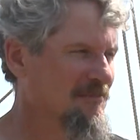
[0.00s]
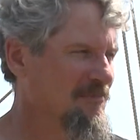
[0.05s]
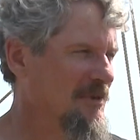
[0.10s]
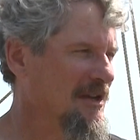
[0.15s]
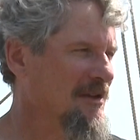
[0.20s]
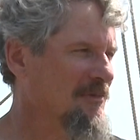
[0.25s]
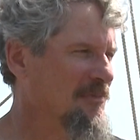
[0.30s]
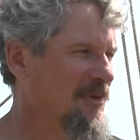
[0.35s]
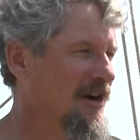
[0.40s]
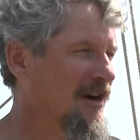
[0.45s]

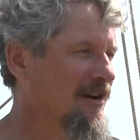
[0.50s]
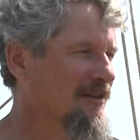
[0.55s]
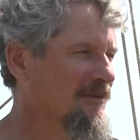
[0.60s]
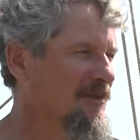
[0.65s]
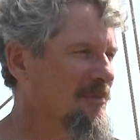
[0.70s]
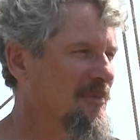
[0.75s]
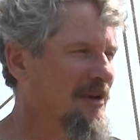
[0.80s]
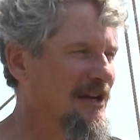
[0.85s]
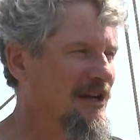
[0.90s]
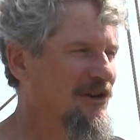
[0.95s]
being part of
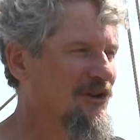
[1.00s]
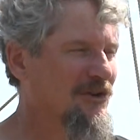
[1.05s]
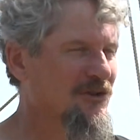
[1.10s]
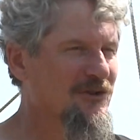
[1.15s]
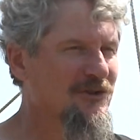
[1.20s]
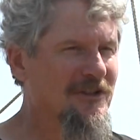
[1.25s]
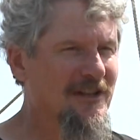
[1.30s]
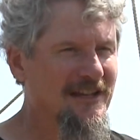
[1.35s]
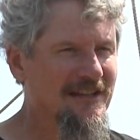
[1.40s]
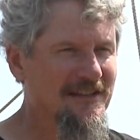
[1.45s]
a big crew
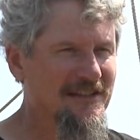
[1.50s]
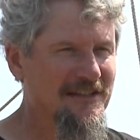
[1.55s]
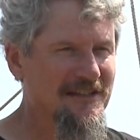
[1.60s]
like